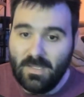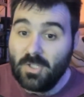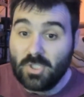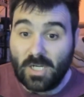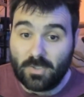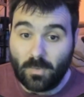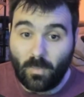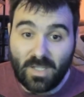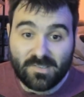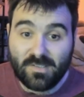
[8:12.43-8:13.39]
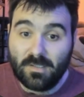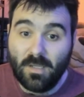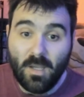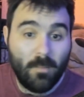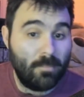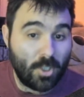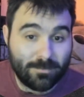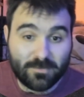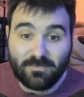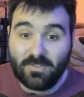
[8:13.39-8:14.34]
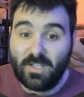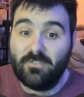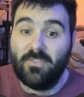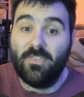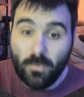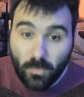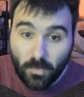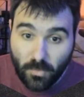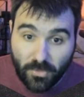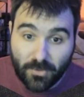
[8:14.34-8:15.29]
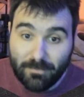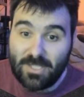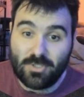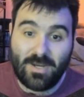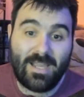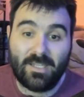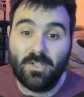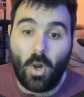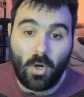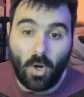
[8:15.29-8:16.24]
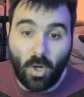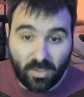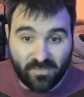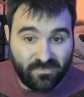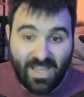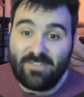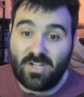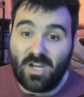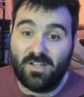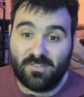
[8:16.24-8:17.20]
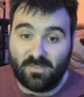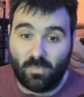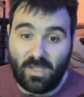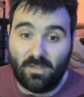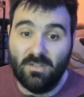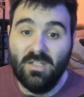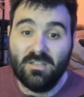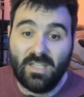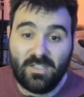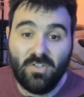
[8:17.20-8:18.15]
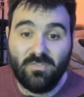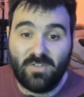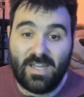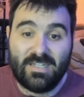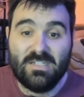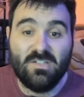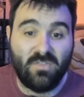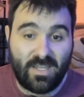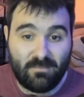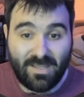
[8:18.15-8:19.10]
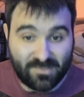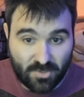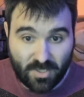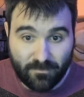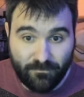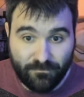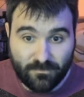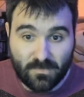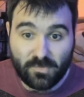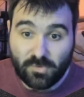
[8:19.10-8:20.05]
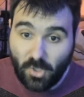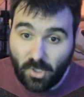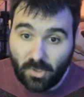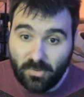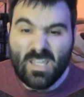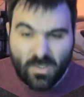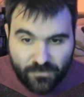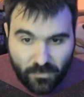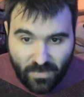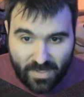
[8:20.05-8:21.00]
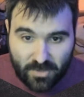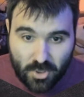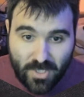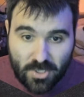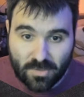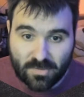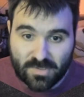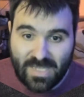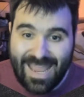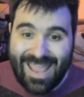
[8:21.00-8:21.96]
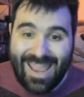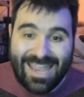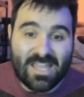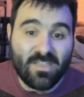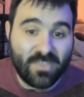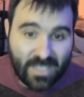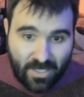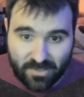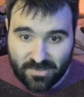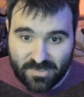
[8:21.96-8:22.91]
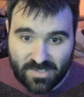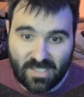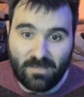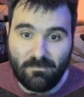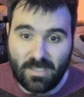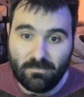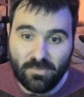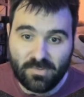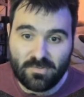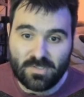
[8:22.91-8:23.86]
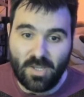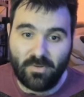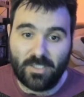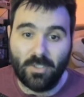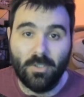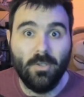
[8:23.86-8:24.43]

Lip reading: Dr. Watson, Purple Fluff, Uther Pendragon are all at 5 cost as well, letting you find Divine Messenger. So, if you find the treasures and the characters to get big boosters going,